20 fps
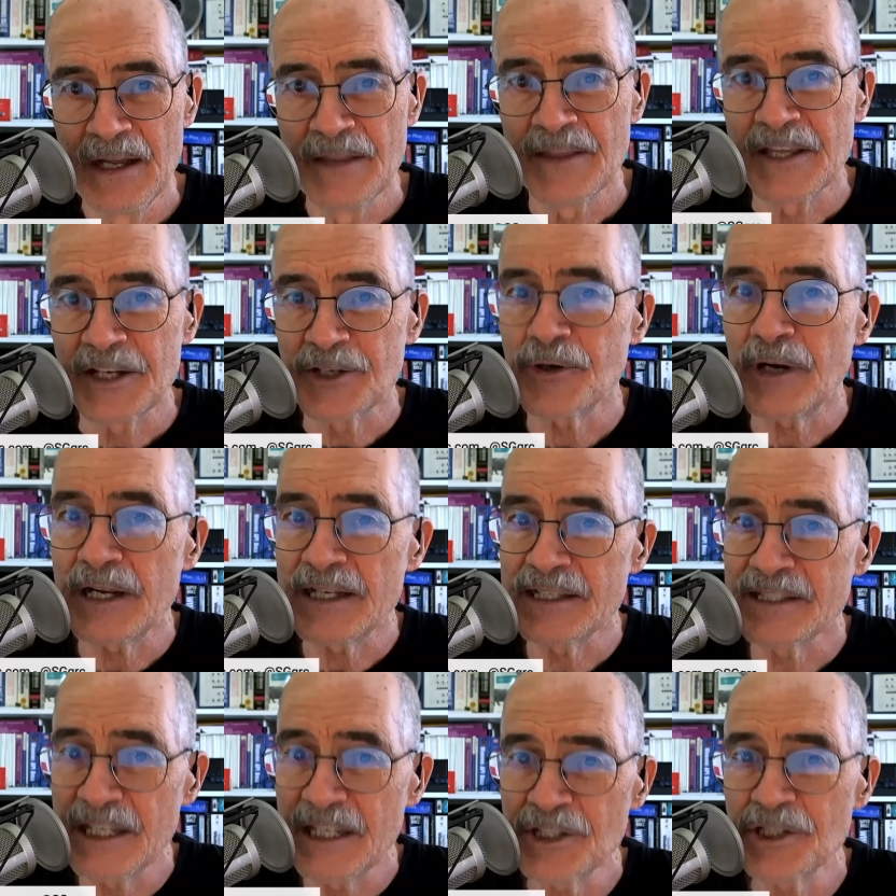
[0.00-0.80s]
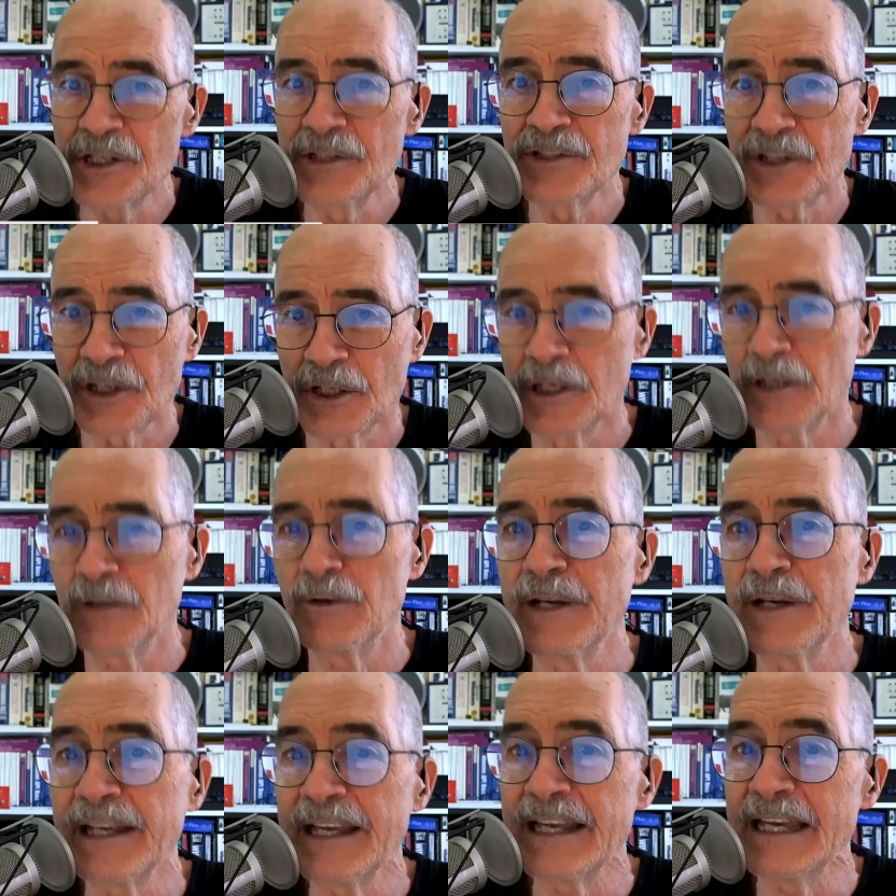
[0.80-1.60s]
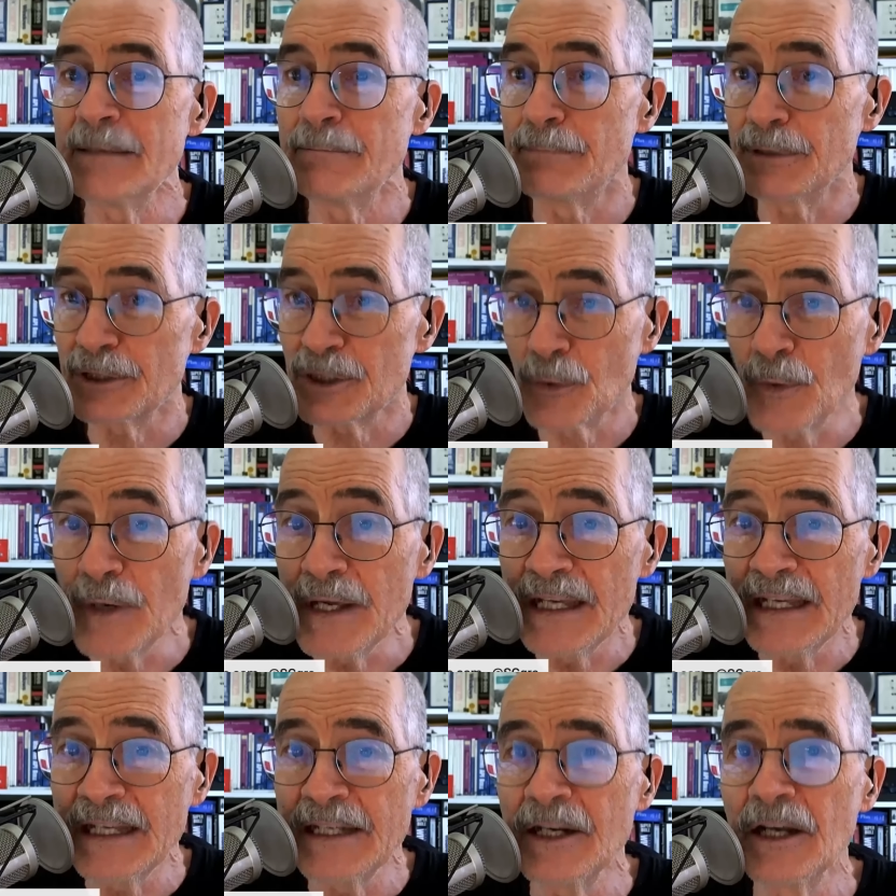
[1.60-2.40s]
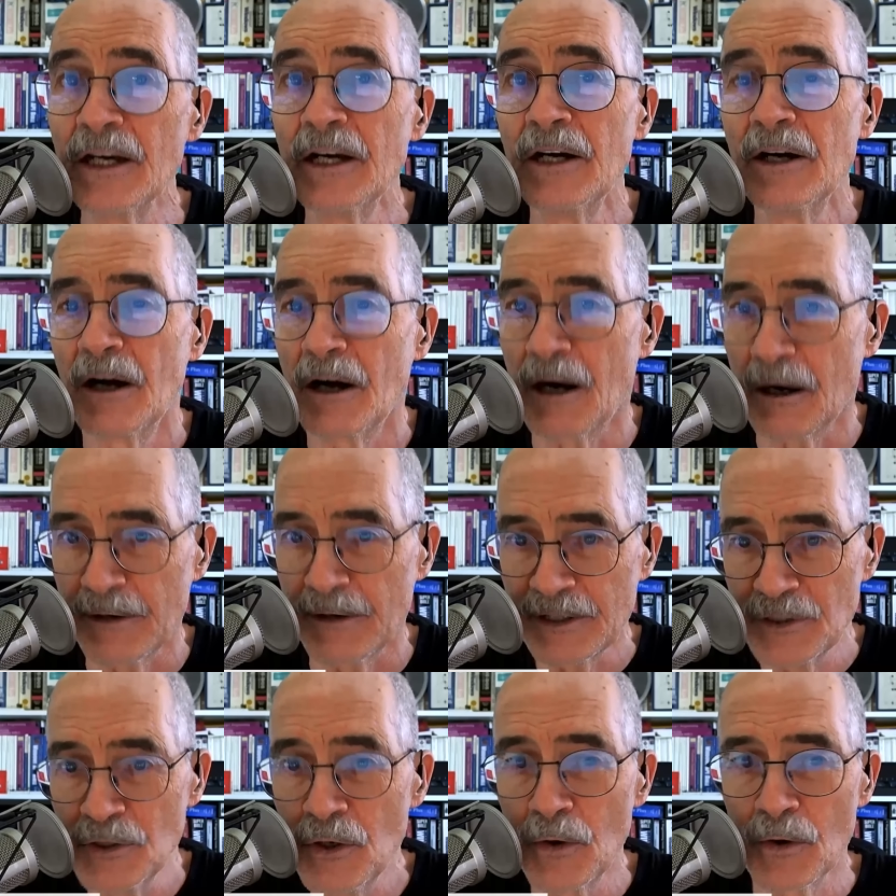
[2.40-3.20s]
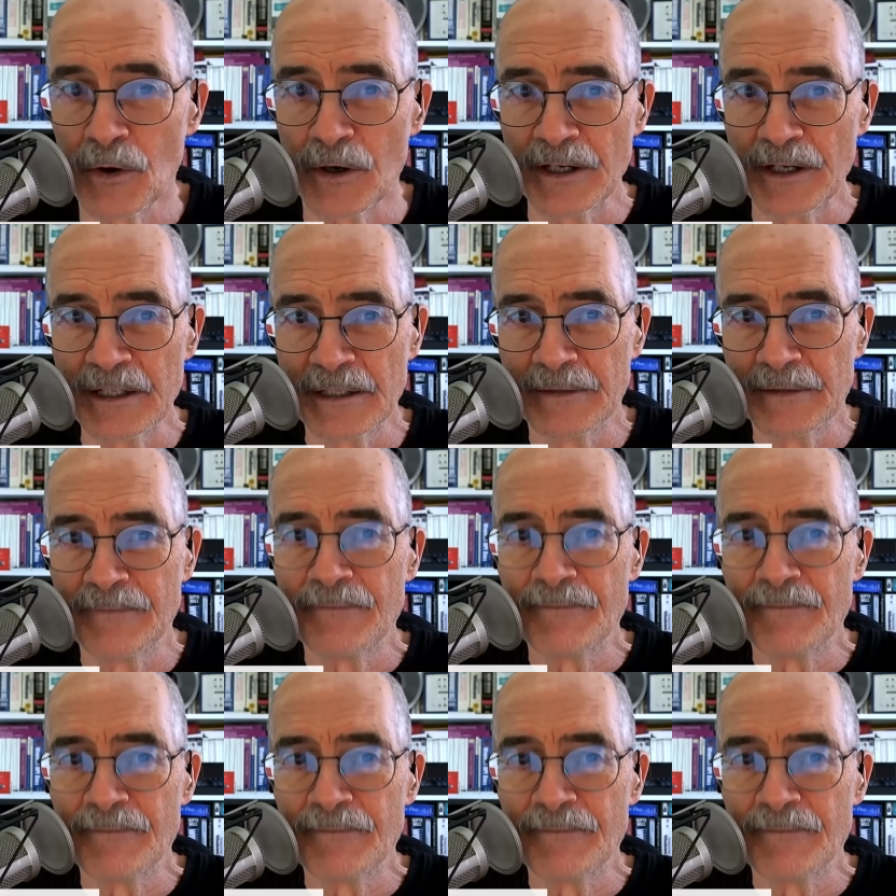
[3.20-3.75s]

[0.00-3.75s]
The transitions occurring in between are ignored.